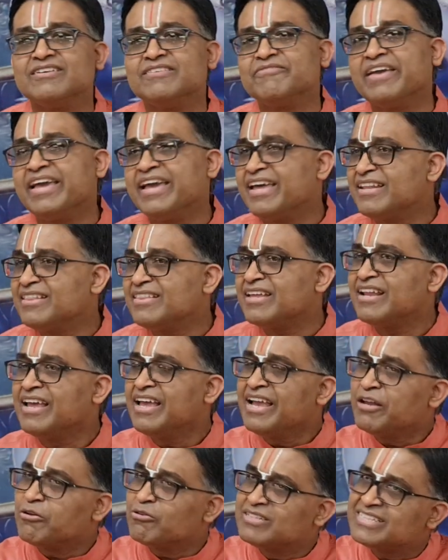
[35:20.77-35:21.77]
Where
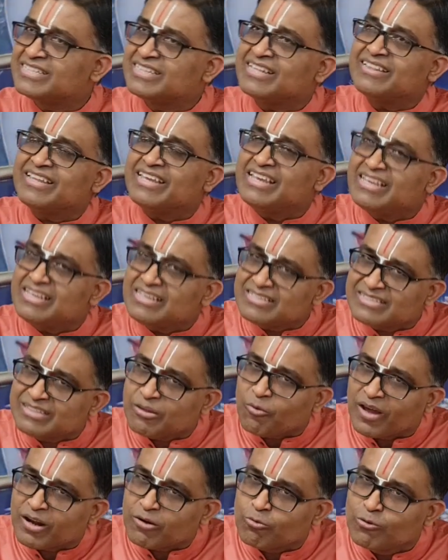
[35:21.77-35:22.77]
there, he is the
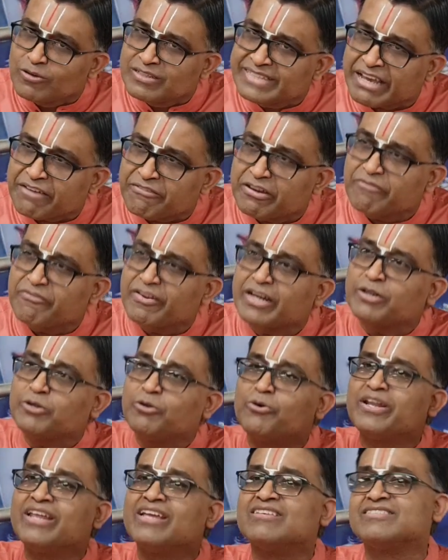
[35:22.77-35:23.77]
one who is ever
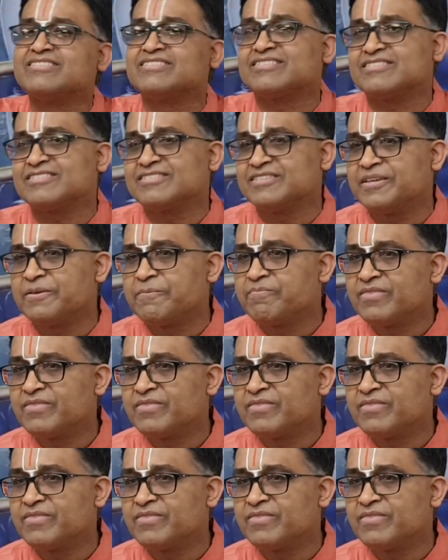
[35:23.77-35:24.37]
victorious.